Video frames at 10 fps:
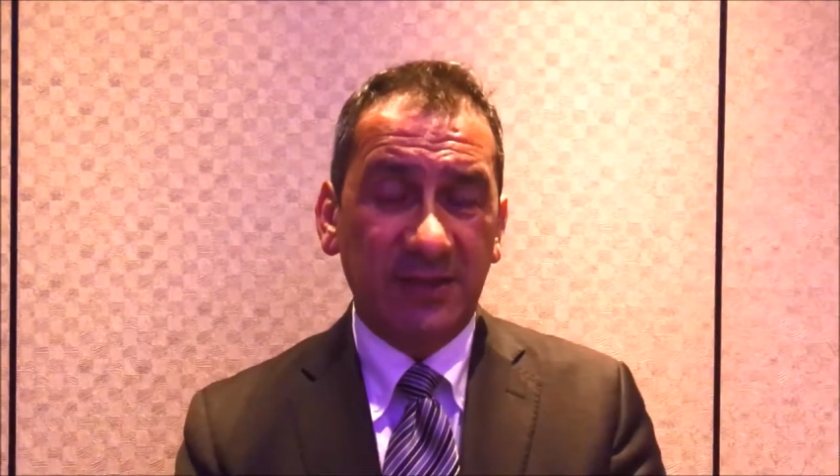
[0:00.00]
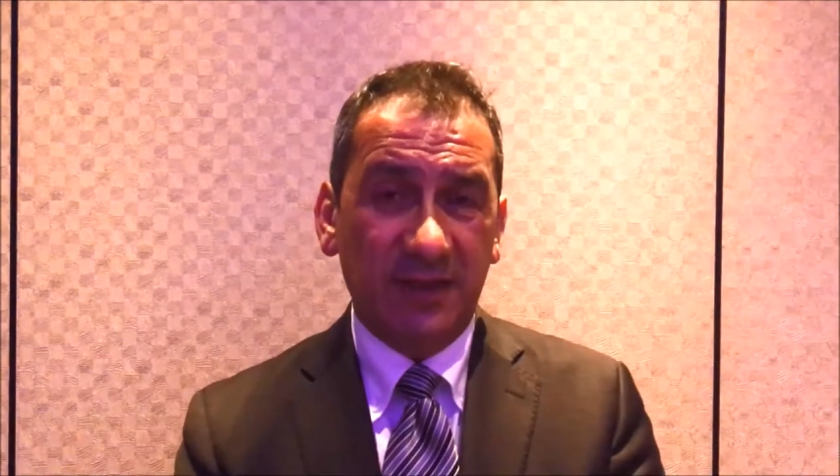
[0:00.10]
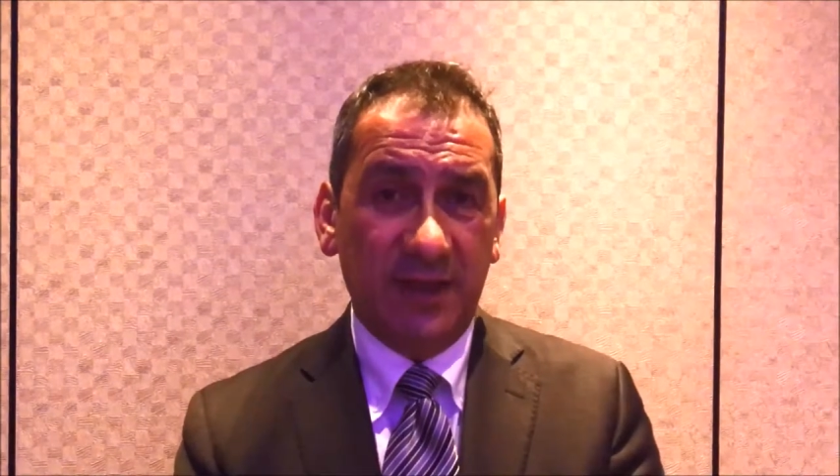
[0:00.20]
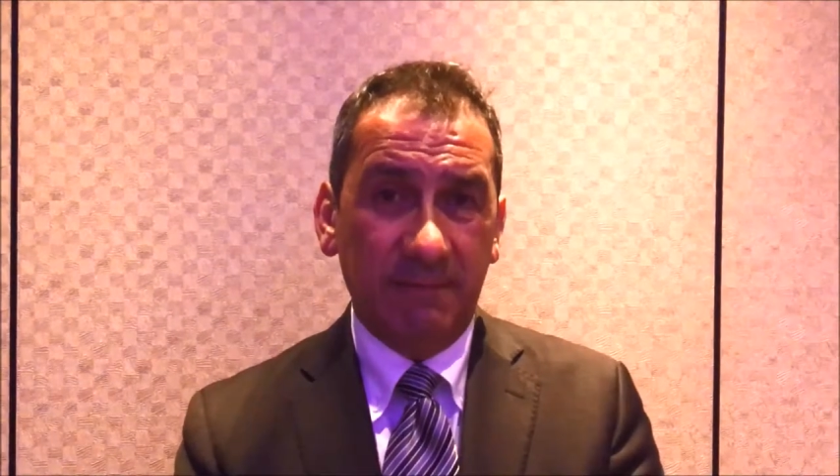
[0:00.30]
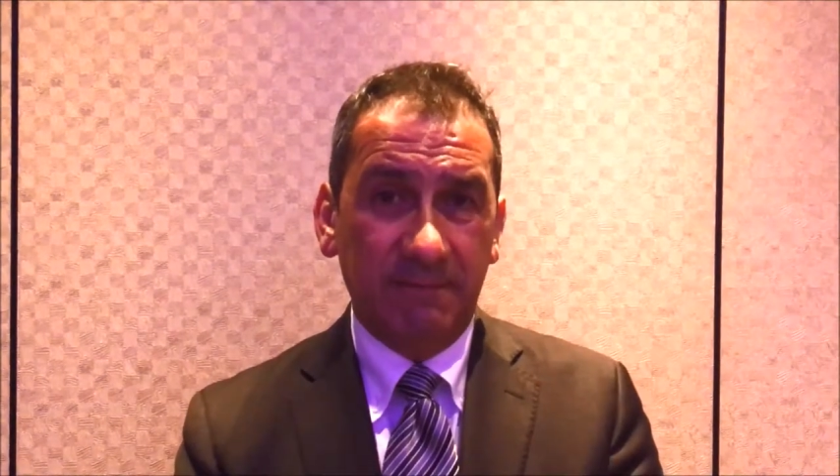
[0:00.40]
to
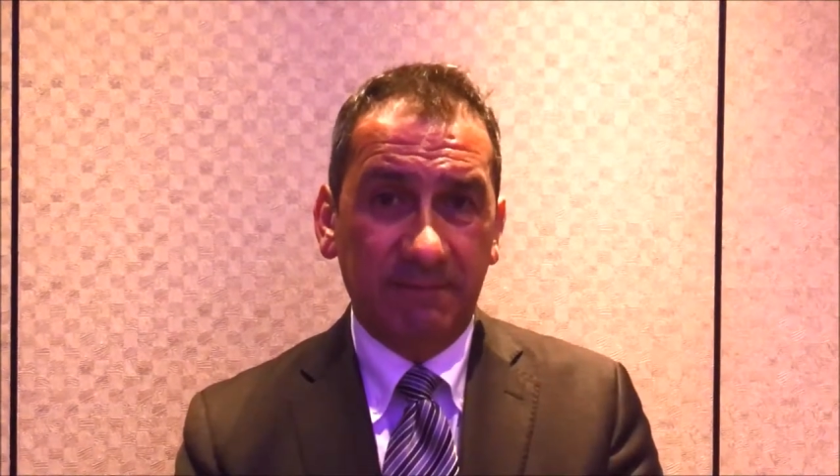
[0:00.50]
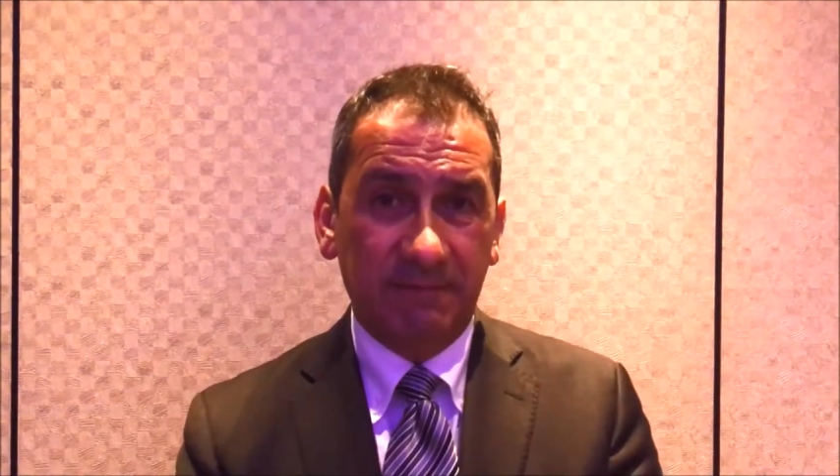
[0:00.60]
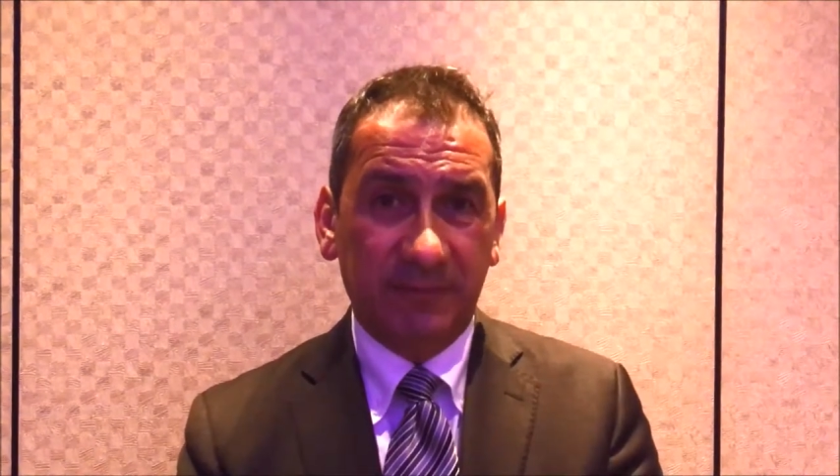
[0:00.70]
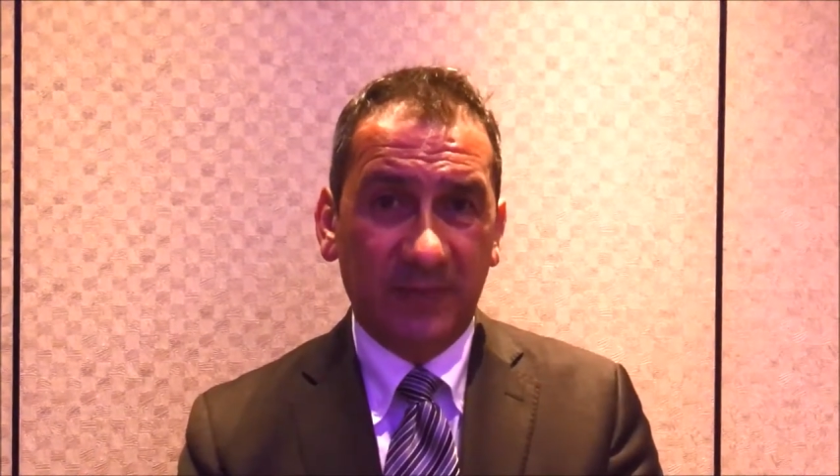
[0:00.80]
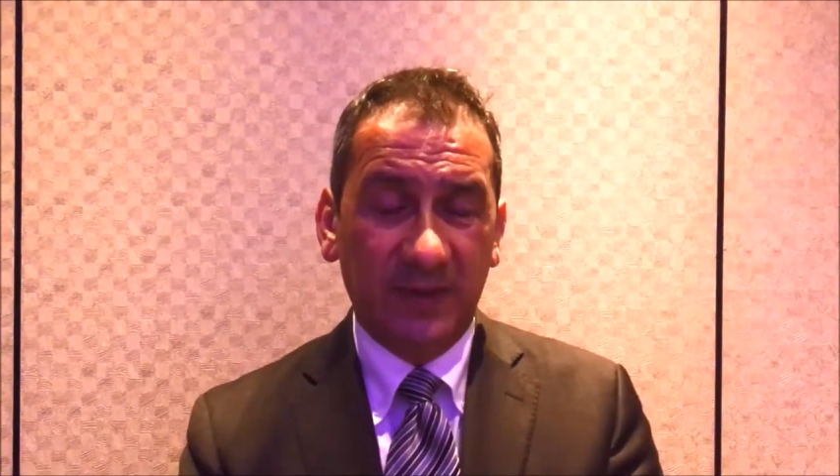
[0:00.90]
them.
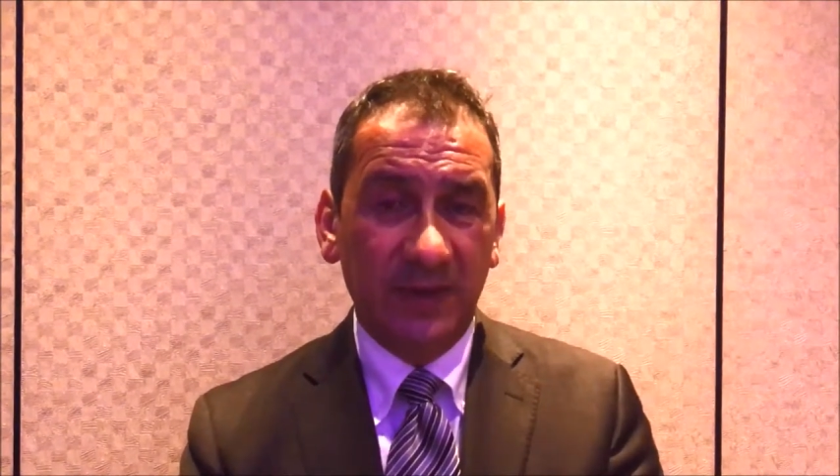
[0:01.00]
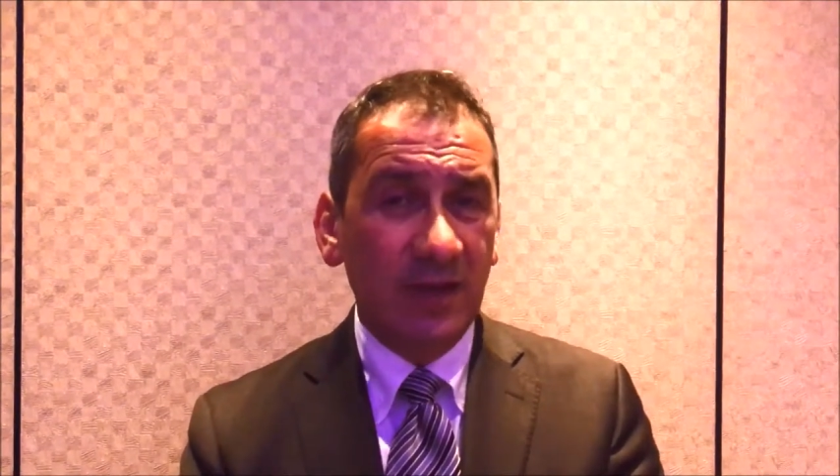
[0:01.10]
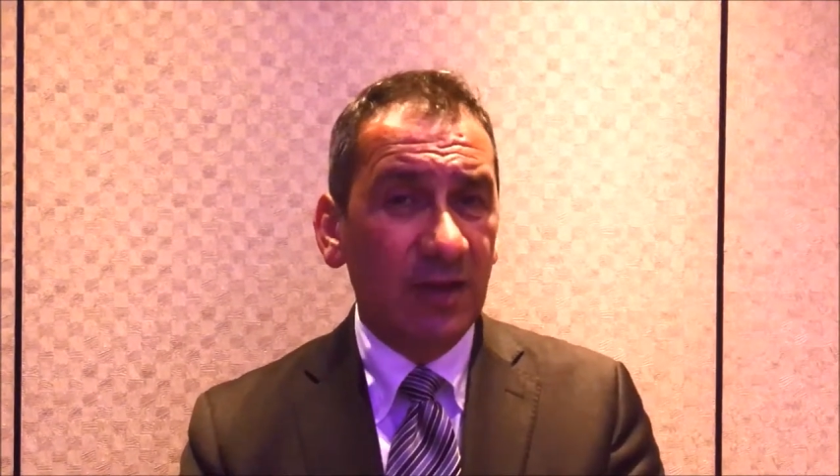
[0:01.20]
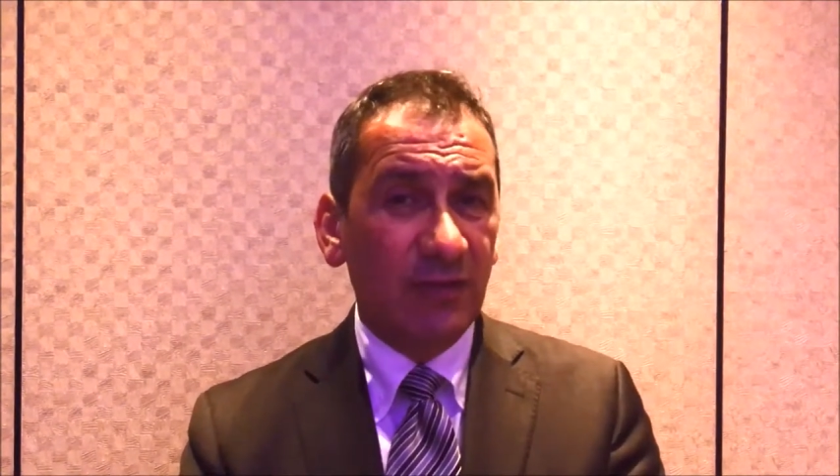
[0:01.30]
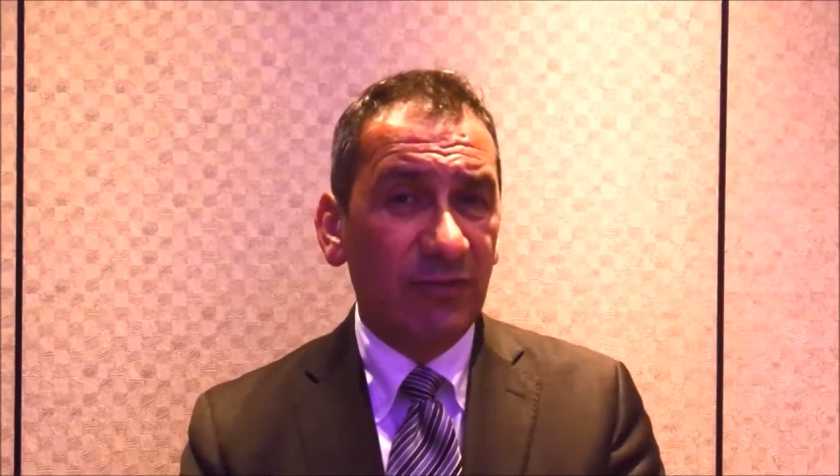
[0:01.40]

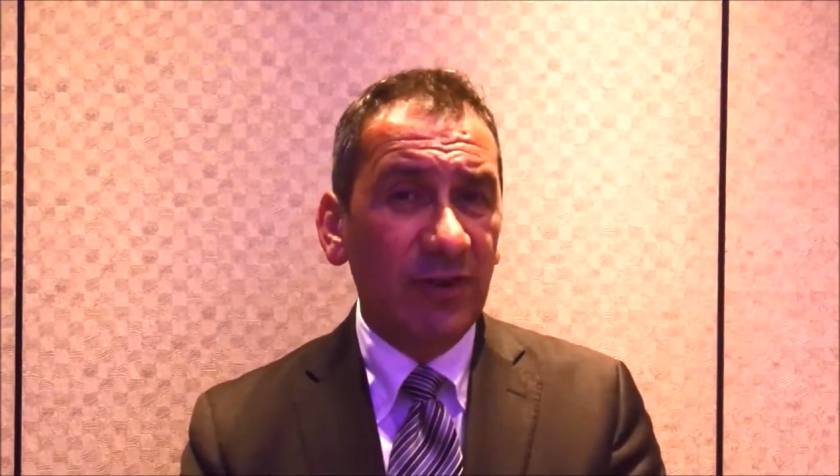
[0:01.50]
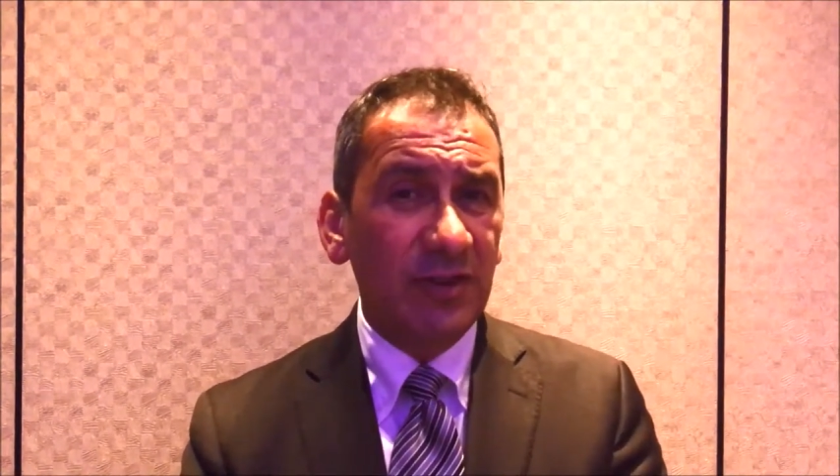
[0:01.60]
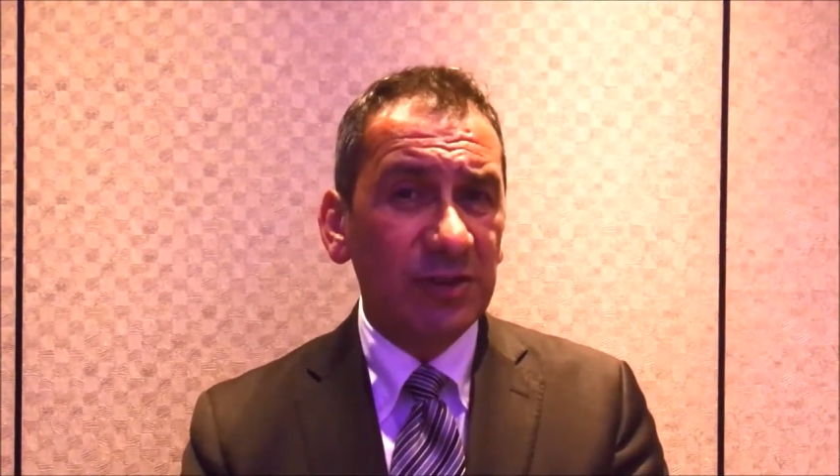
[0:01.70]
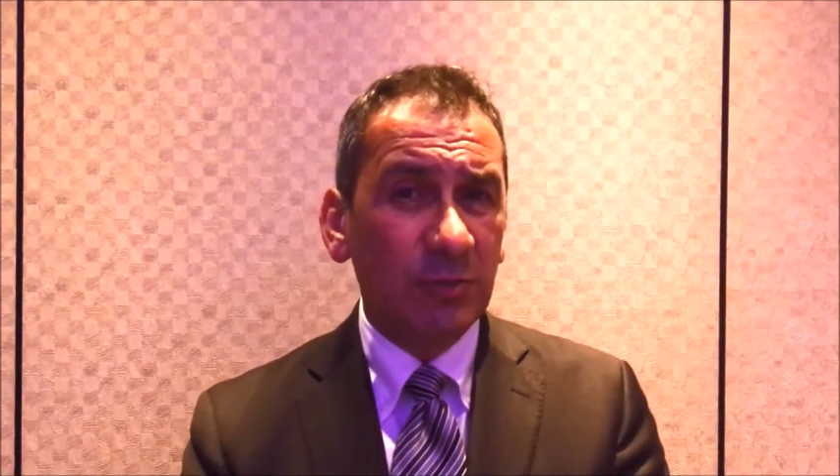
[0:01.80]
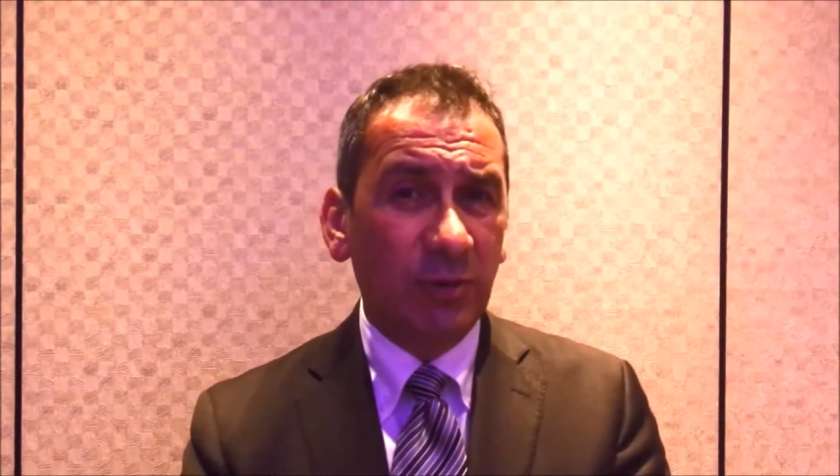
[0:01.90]

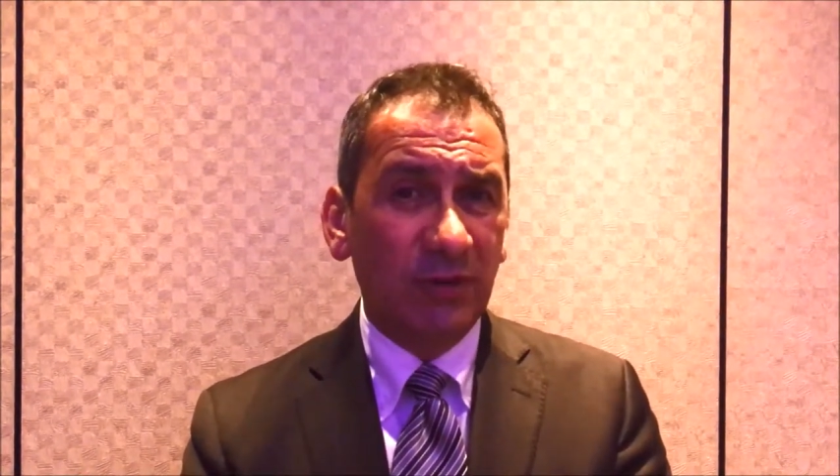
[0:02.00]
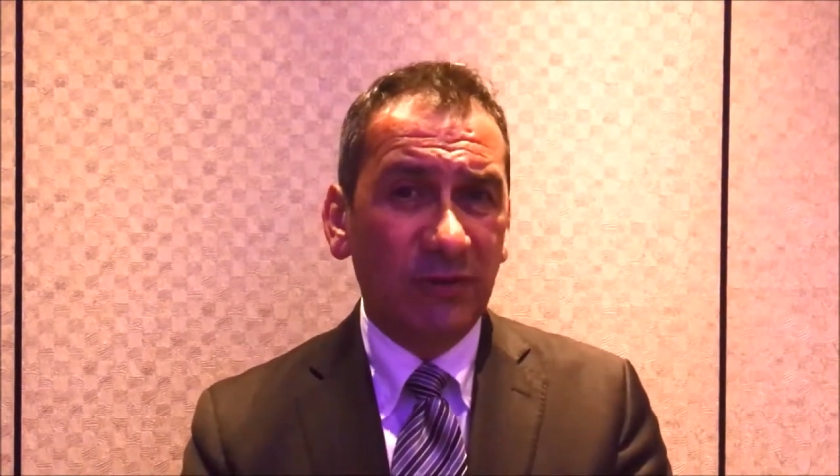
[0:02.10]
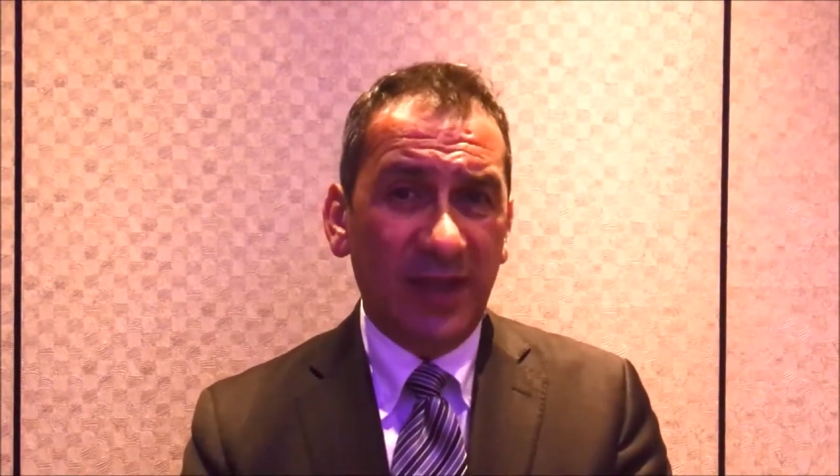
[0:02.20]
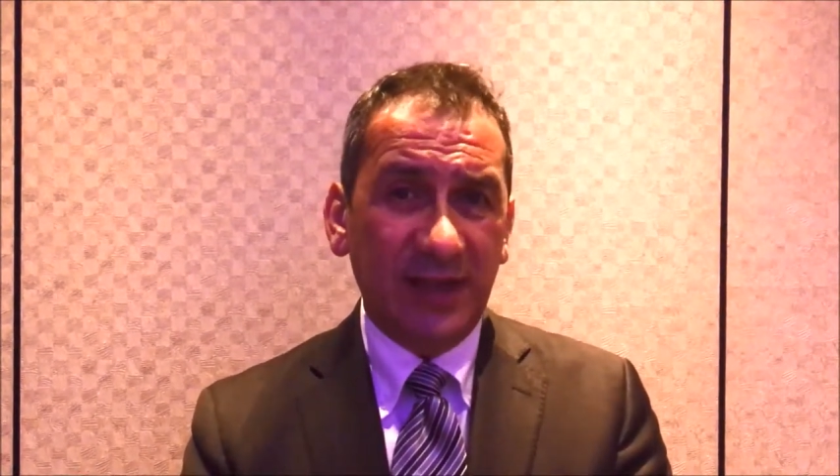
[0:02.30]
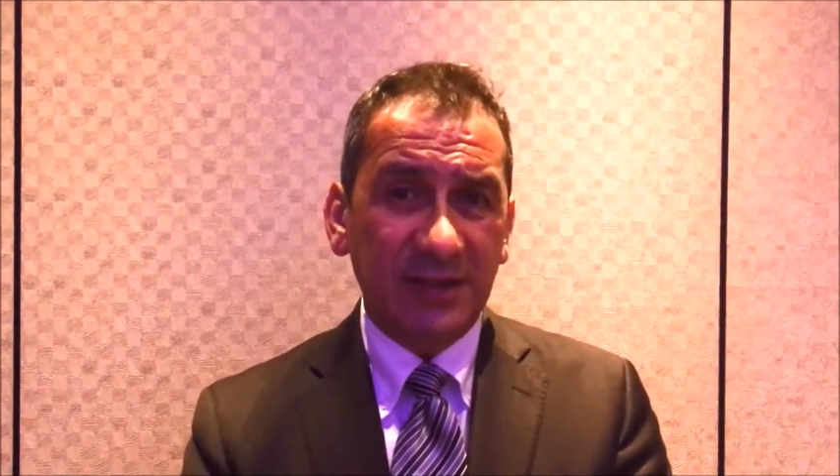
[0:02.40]
Further to all
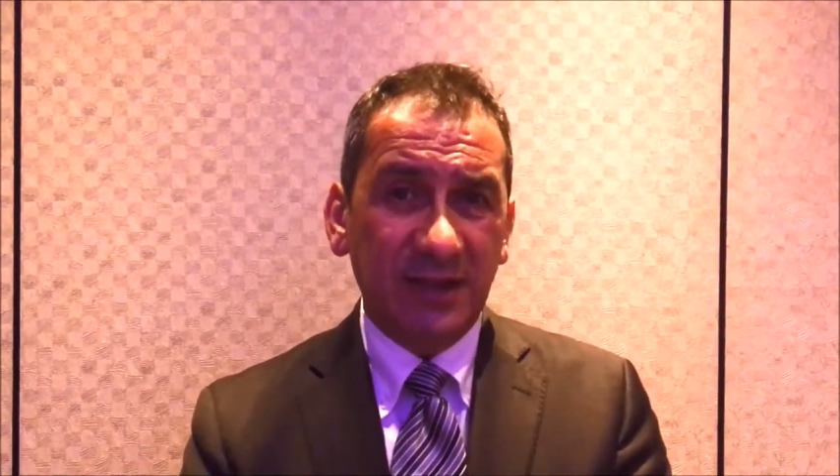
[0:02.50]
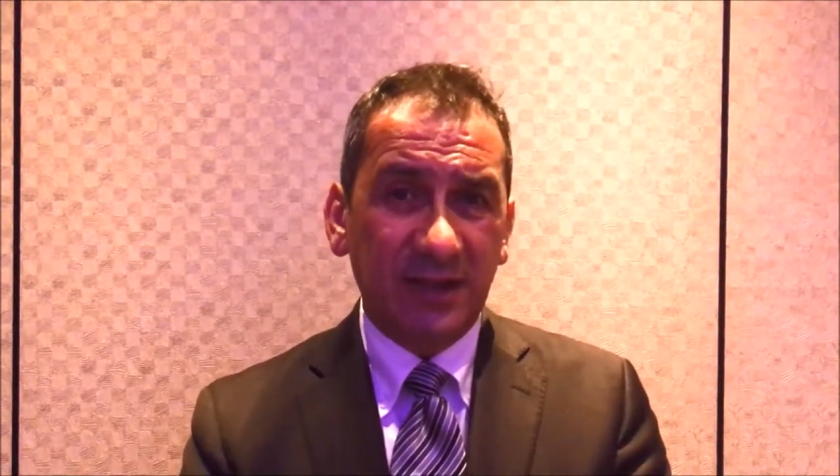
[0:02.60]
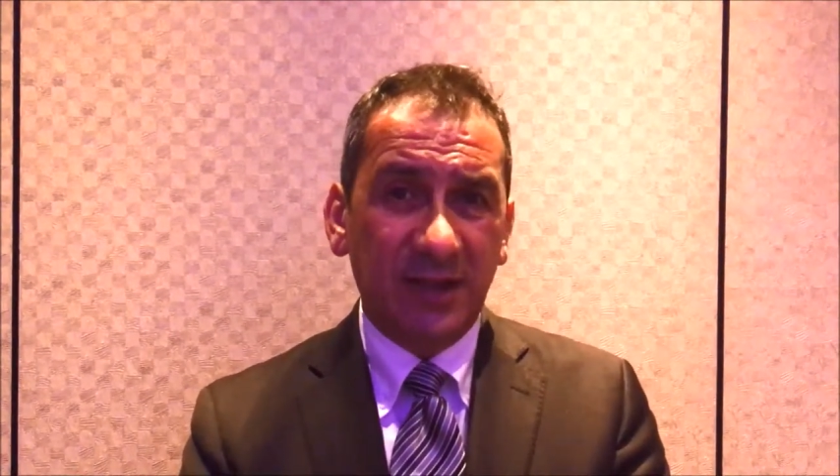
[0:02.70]
of that,